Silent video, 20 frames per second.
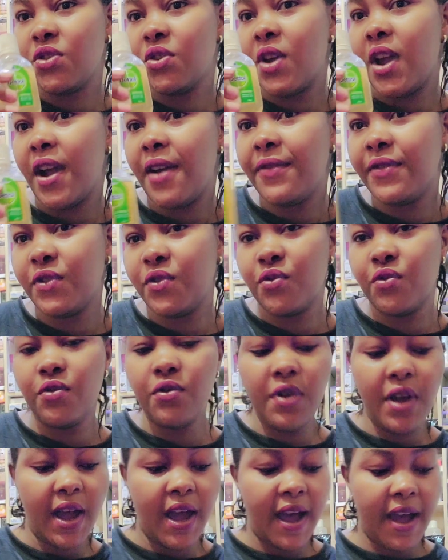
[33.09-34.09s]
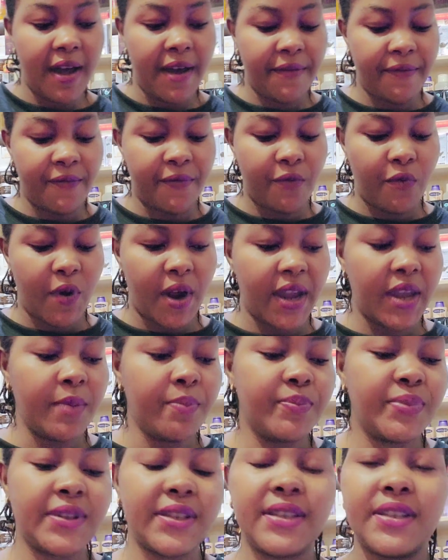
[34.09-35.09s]
you have to have
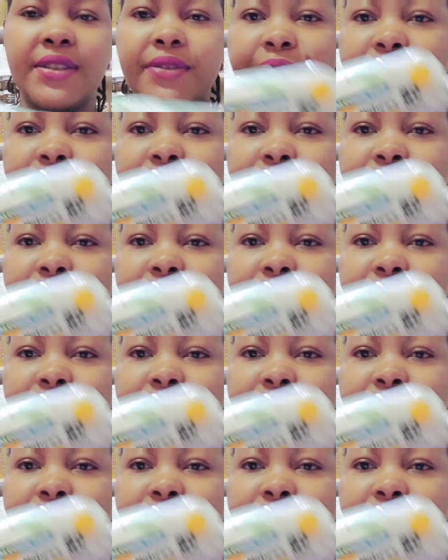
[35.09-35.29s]
wipes.